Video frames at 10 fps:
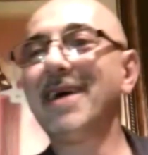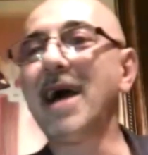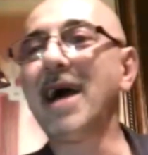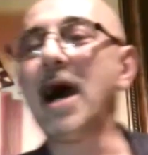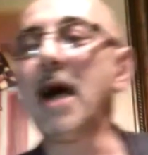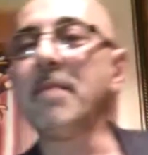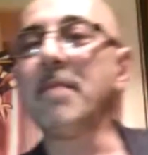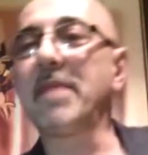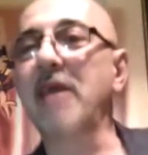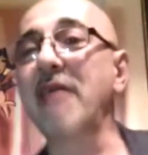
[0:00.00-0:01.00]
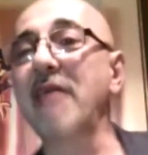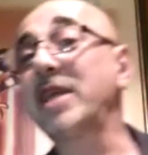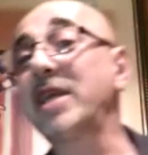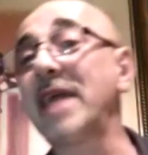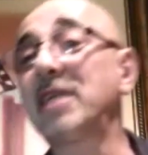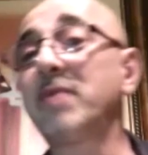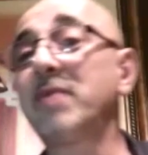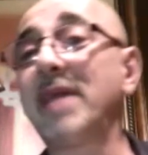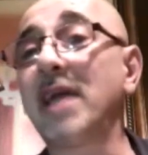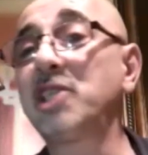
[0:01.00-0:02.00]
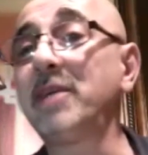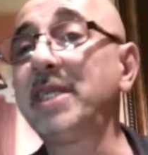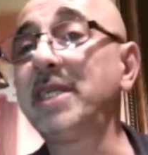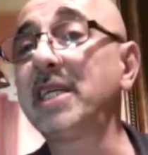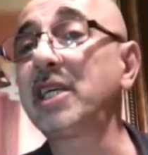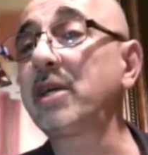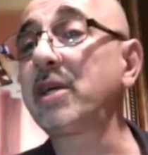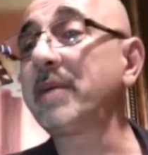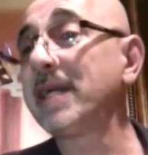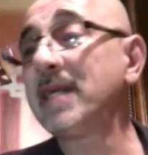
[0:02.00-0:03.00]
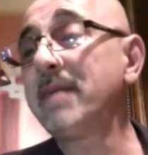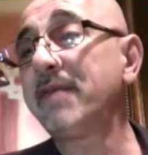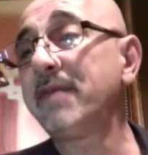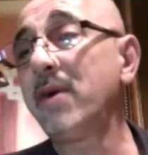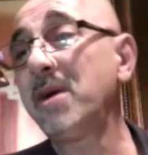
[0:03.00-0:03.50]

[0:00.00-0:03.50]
Have you connected with the LGBTQ community before?